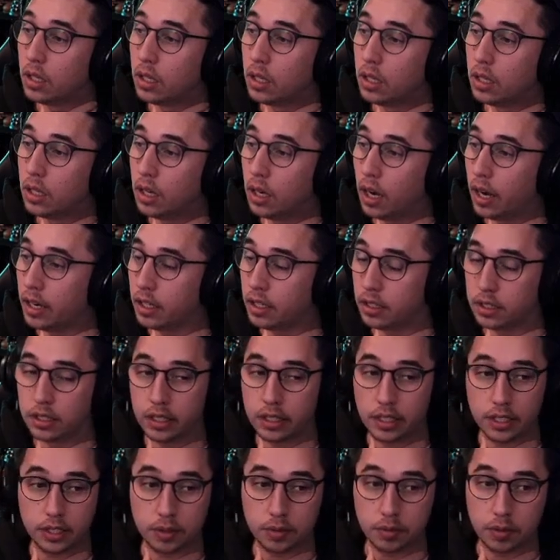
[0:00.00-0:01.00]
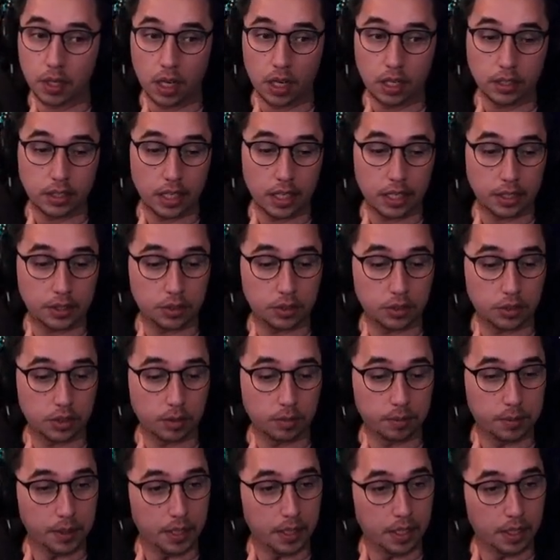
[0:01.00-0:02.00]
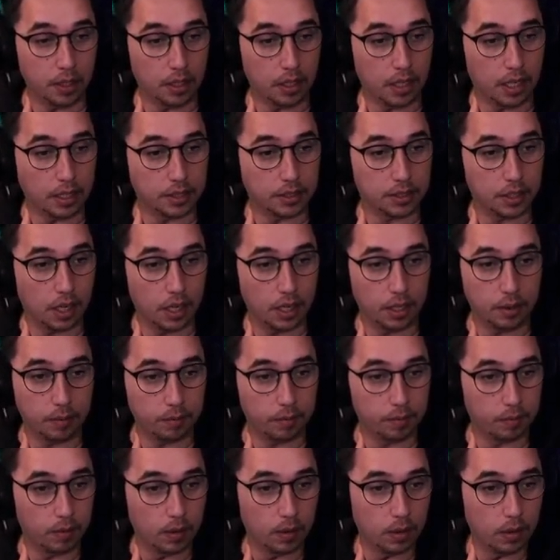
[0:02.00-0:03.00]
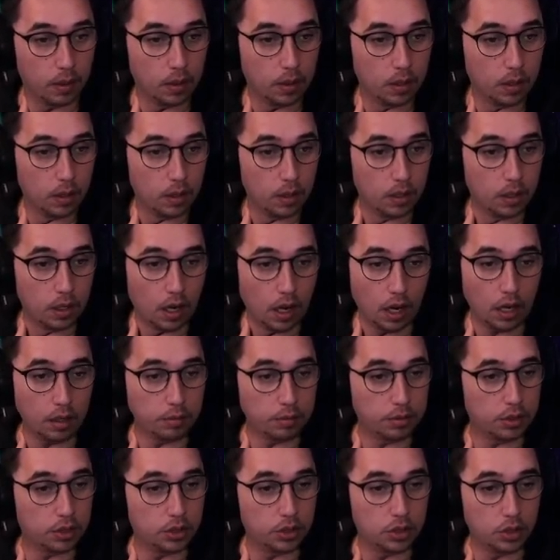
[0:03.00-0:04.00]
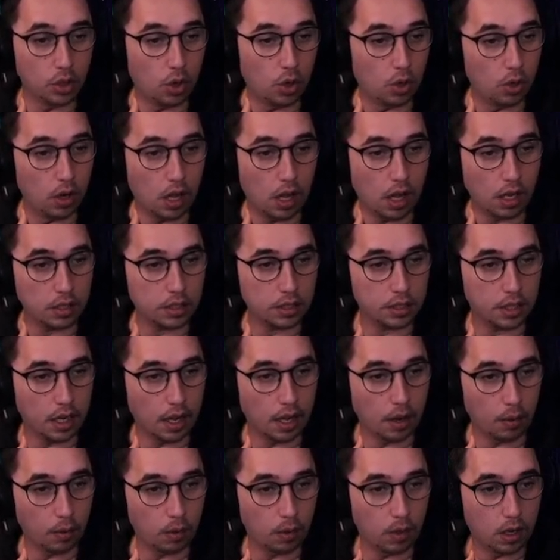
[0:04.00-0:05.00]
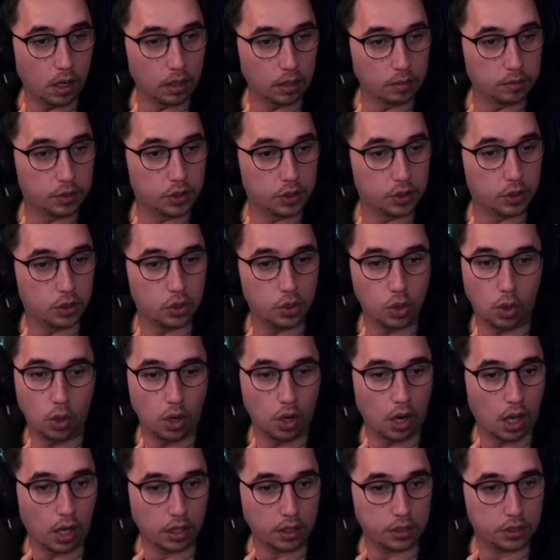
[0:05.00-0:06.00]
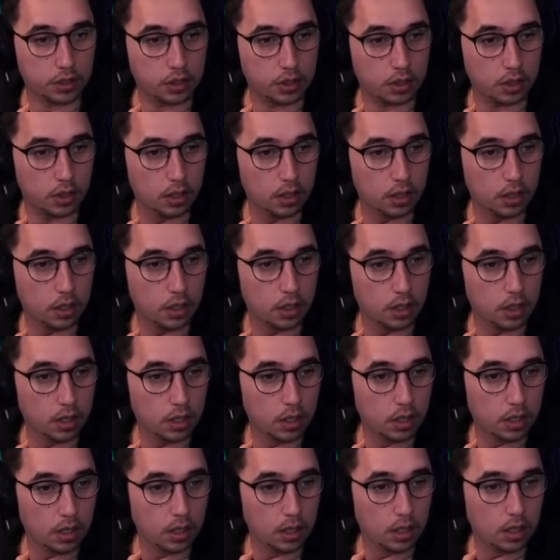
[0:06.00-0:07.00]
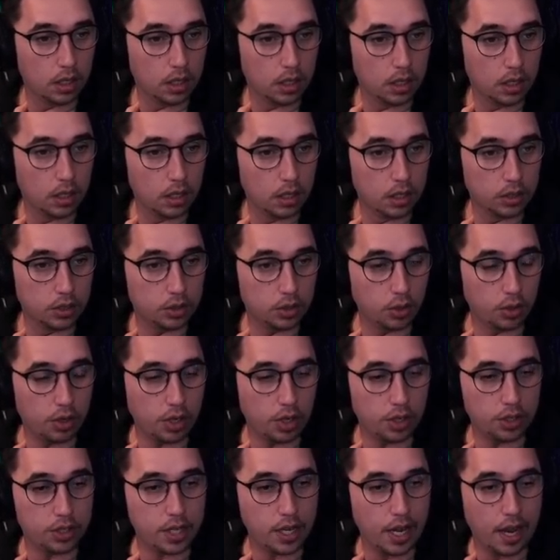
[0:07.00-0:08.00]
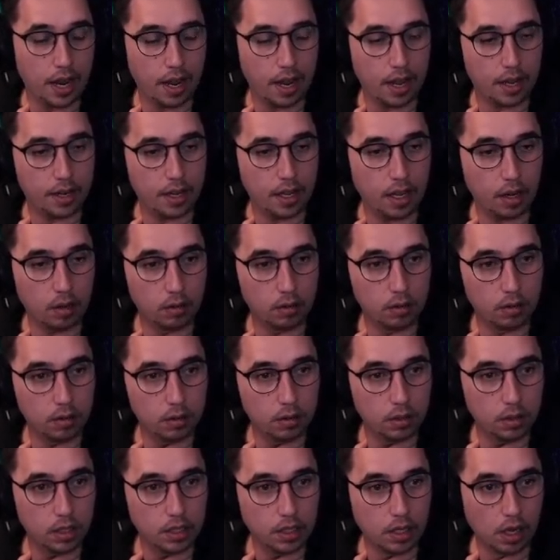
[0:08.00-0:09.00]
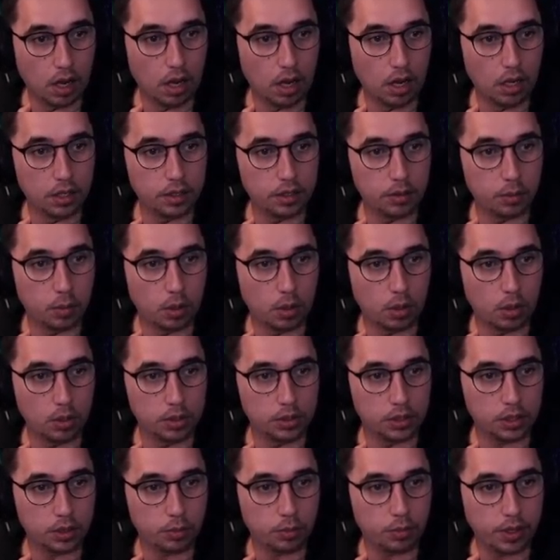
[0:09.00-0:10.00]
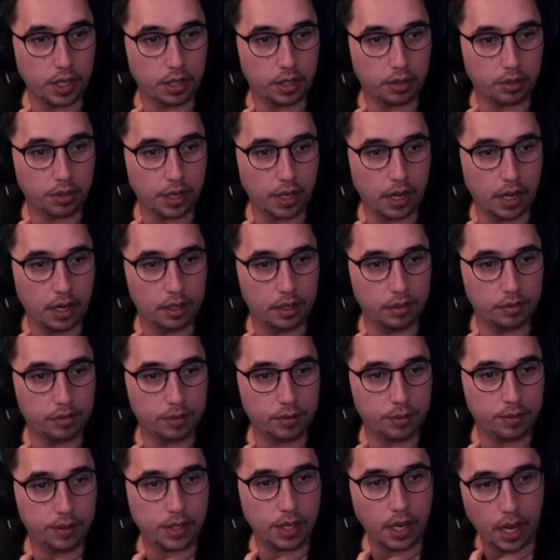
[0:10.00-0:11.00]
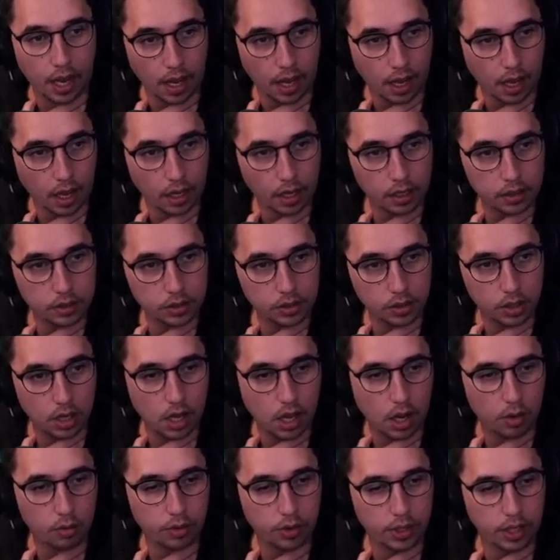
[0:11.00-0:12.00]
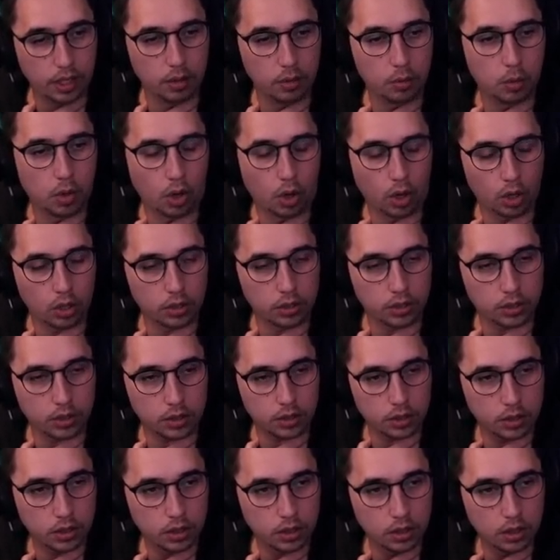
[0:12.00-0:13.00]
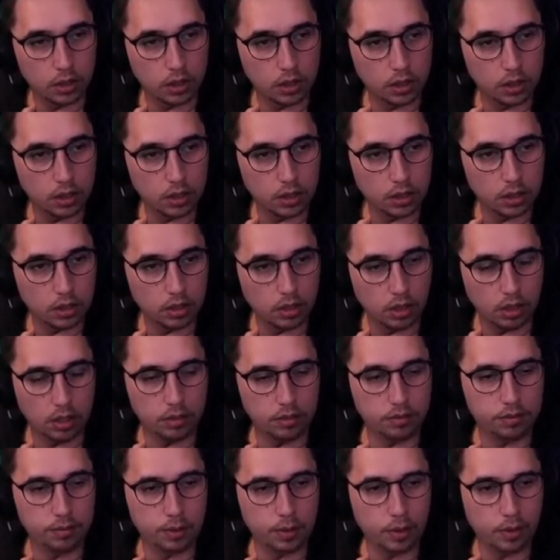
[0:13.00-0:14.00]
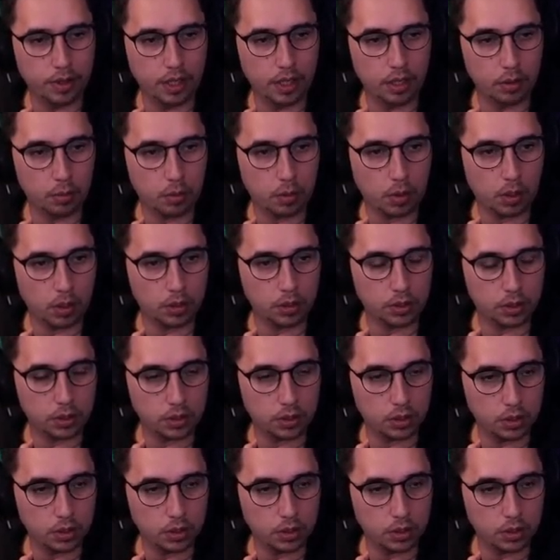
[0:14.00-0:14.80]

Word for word: I'm gonna need some context or something here, lads. I'm I am so lost now. I am so lost. So they're data now. And all the worlds are recreated from data. So they're not real worlds. None of them are real worlds.